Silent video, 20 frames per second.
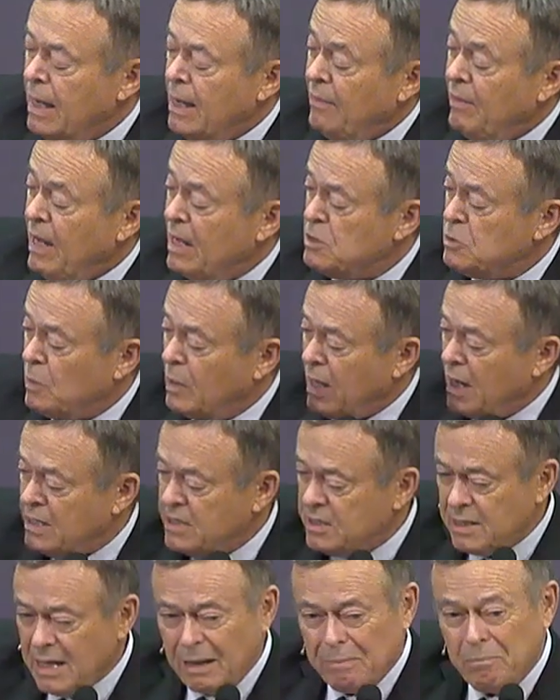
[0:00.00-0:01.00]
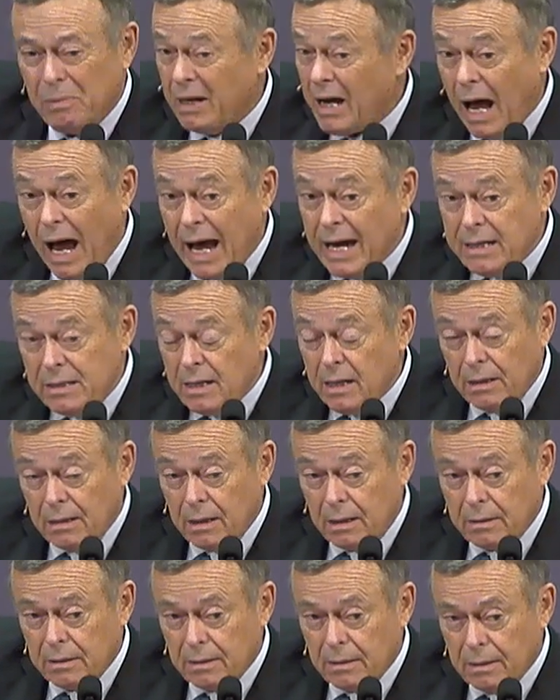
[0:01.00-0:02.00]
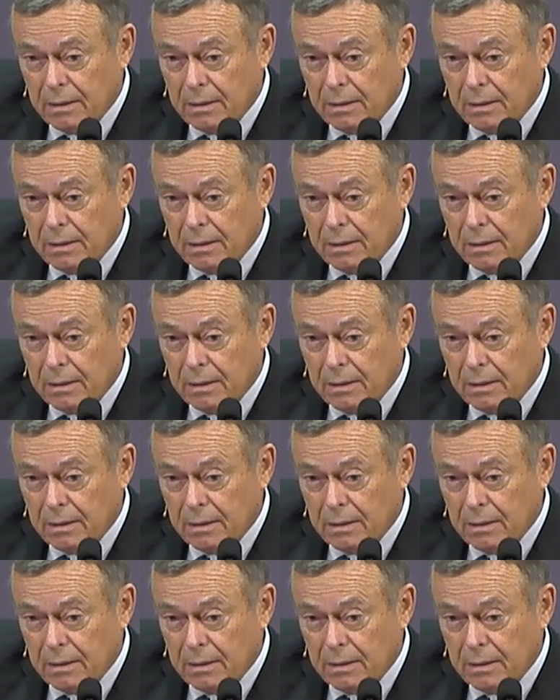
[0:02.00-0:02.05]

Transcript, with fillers: that's what I said, but I didn't.